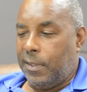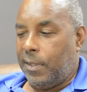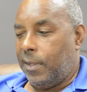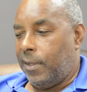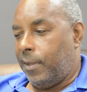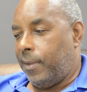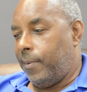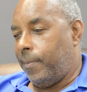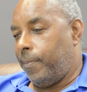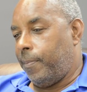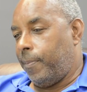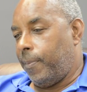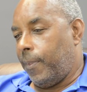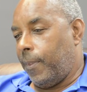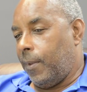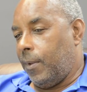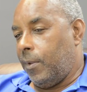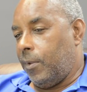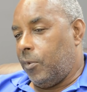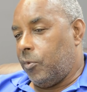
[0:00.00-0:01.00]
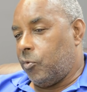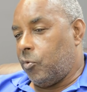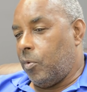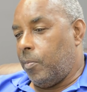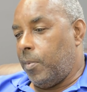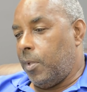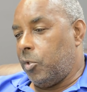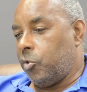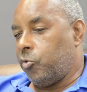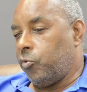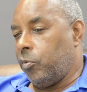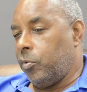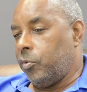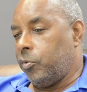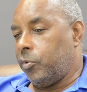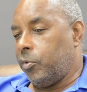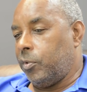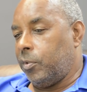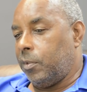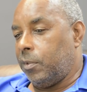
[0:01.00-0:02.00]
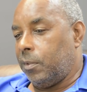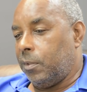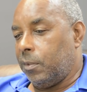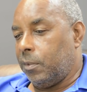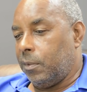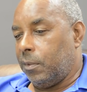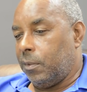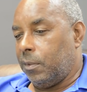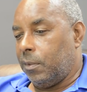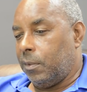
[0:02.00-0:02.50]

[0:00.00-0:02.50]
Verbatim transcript: Um, so my children,